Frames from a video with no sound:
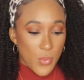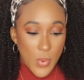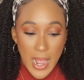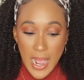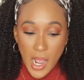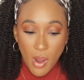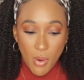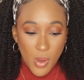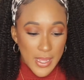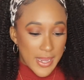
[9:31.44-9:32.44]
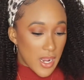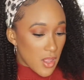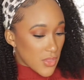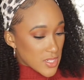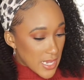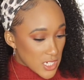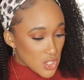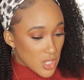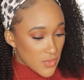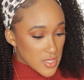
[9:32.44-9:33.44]
wow, like the
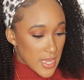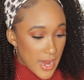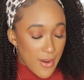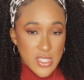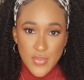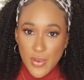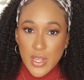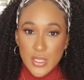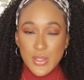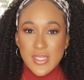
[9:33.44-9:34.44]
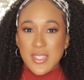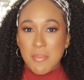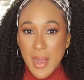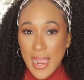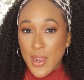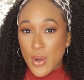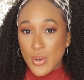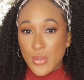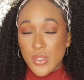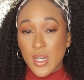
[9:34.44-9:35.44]
texture of this hair is very close to my
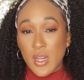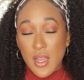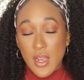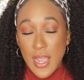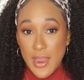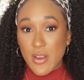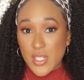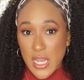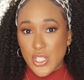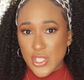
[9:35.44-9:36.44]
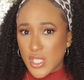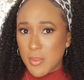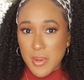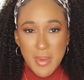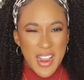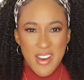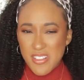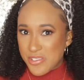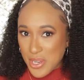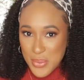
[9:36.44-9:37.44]
own hair texture, but my hair
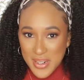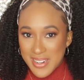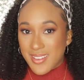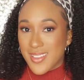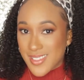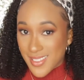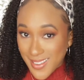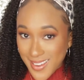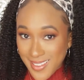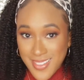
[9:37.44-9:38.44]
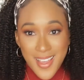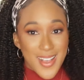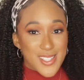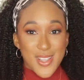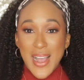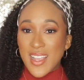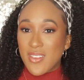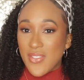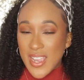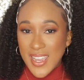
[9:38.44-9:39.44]
is nowhere near this length, so I
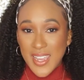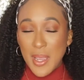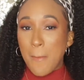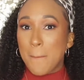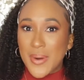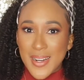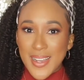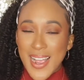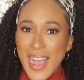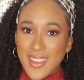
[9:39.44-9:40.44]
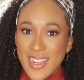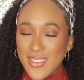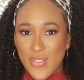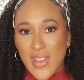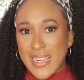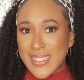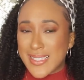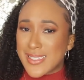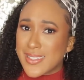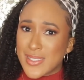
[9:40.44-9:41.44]
can fake it, but I like the fact that
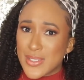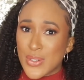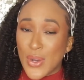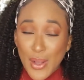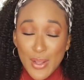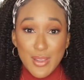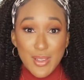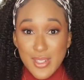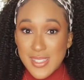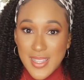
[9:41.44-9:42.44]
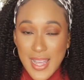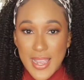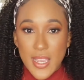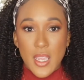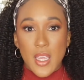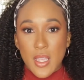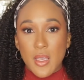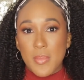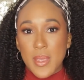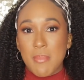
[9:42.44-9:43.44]
it still looks like it
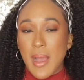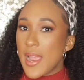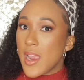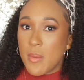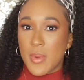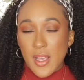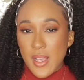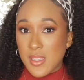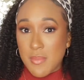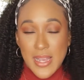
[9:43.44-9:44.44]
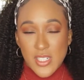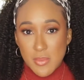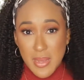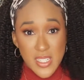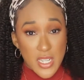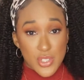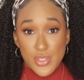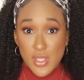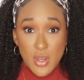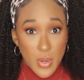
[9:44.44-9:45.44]
could be my hair because it matches my texture
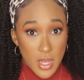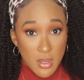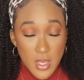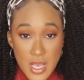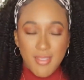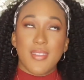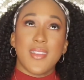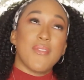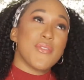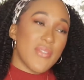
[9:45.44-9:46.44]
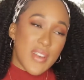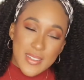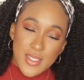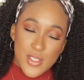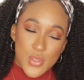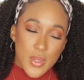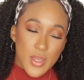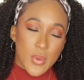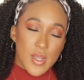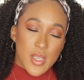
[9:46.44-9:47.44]
so well. Love the fact that this
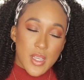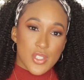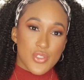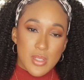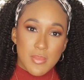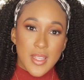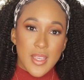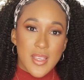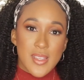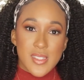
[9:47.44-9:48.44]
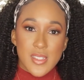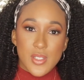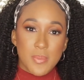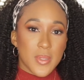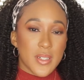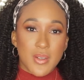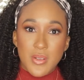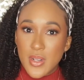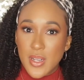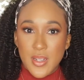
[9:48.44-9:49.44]
wig was extremely easy to put
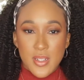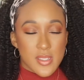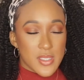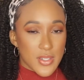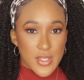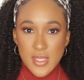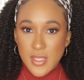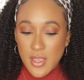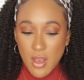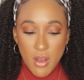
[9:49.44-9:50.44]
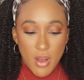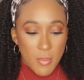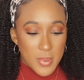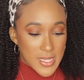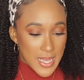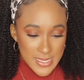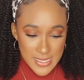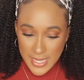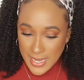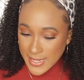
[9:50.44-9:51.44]
on. Seriously, y'all, besides
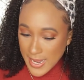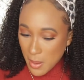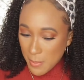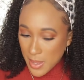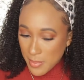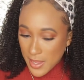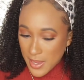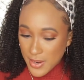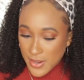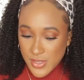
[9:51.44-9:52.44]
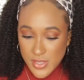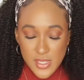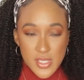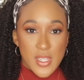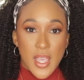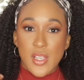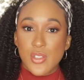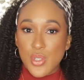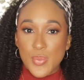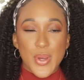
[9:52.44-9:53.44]
laying down baby hairs, this is a
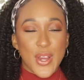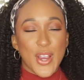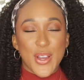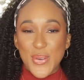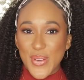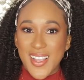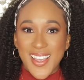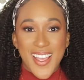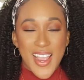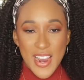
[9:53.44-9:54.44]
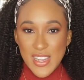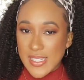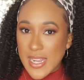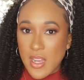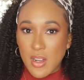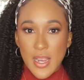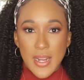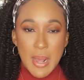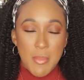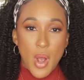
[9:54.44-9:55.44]
super quick hairstyle, and
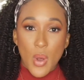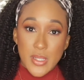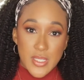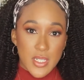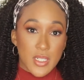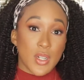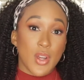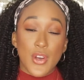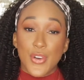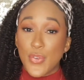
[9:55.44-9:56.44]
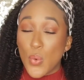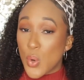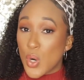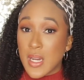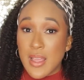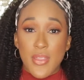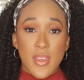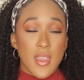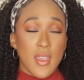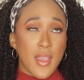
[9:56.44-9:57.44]
I'm always here for
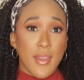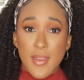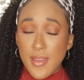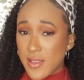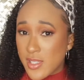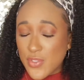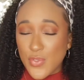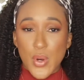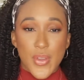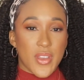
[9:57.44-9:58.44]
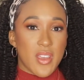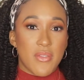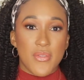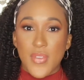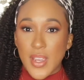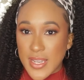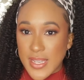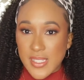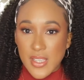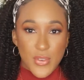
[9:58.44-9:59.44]
the ease, for the
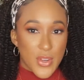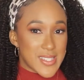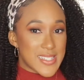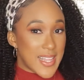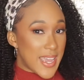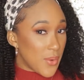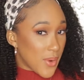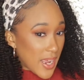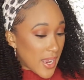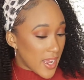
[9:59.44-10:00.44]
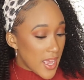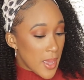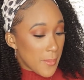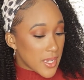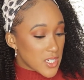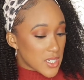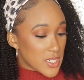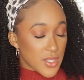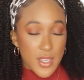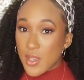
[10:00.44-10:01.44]
convenience, and for the slay, okay? Because she
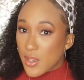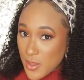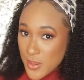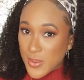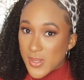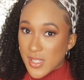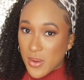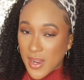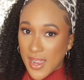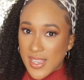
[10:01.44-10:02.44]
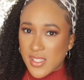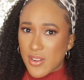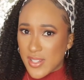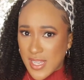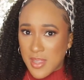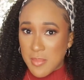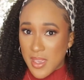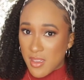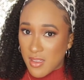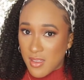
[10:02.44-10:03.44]
is cute, okay? So you're telling
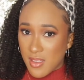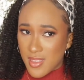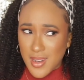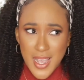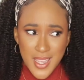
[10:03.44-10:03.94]
me that I